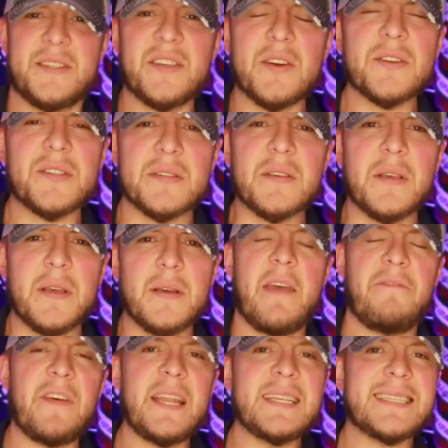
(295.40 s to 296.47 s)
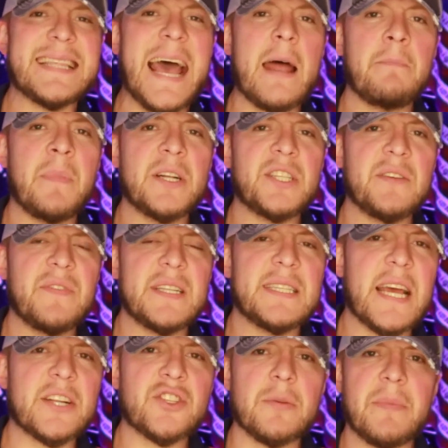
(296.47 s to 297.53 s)
Seriously. If it is that much of a
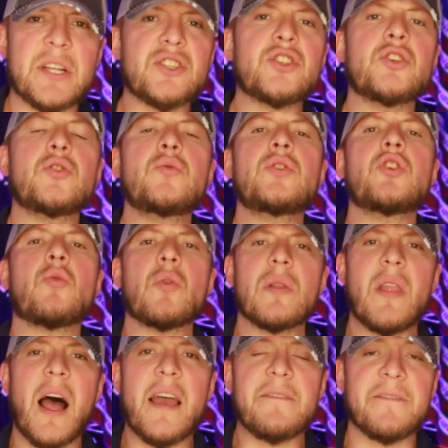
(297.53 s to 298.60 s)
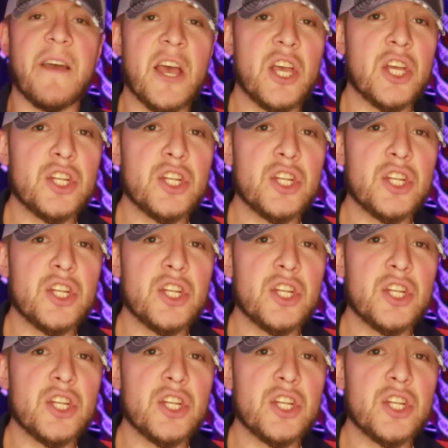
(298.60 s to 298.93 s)
detriment to your life